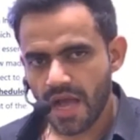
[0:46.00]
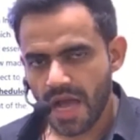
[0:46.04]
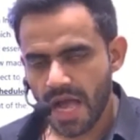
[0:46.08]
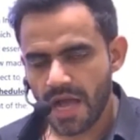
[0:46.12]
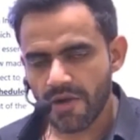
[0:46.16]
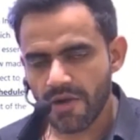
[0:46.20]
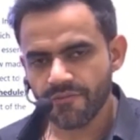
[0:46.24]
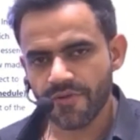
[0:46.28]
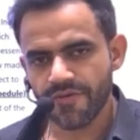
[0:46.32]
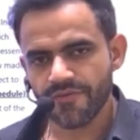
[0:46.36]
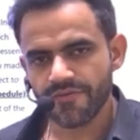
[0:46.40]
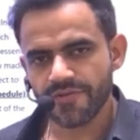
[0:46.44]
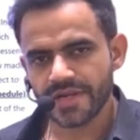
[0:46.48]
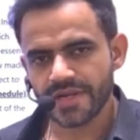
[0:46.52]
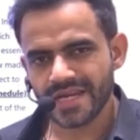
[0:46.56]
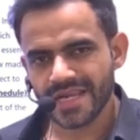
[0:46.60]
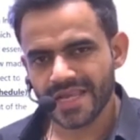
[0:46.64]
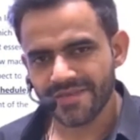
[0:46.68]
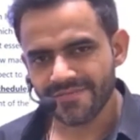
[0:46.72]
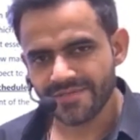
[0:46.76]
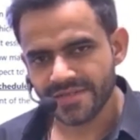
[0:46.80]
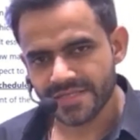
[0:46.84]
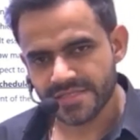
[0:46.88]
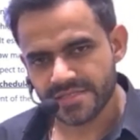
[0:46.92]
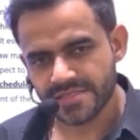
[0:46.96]
However,
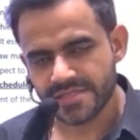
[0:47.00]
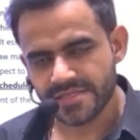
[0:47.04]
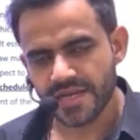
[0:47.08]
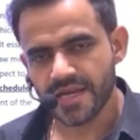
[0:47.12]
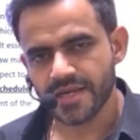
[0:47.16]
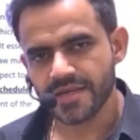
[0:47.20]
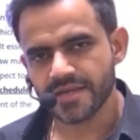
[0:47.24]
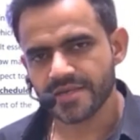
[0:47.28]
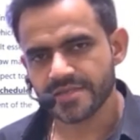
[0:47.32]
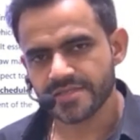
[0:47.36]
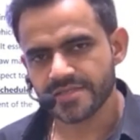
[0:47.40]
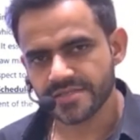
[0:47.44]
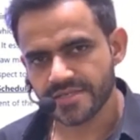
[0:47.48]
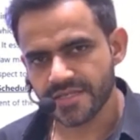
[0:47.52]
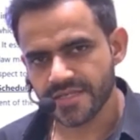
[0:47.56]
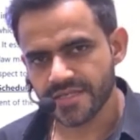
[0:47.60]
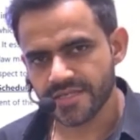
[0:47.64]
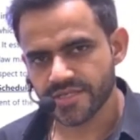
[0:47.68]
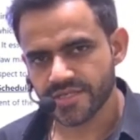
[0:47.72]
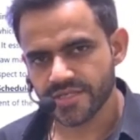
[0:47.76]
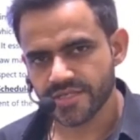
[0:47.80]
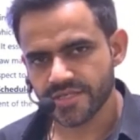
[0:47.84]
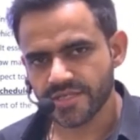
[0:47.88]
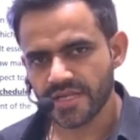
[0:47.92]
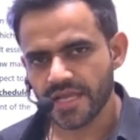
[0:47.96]
if the state
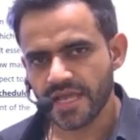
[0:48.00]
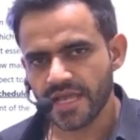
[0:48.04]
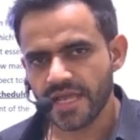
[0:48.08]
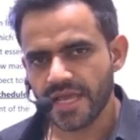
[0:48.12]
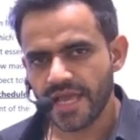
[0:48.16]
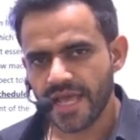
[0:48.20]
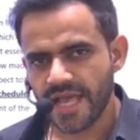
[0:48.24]
legislation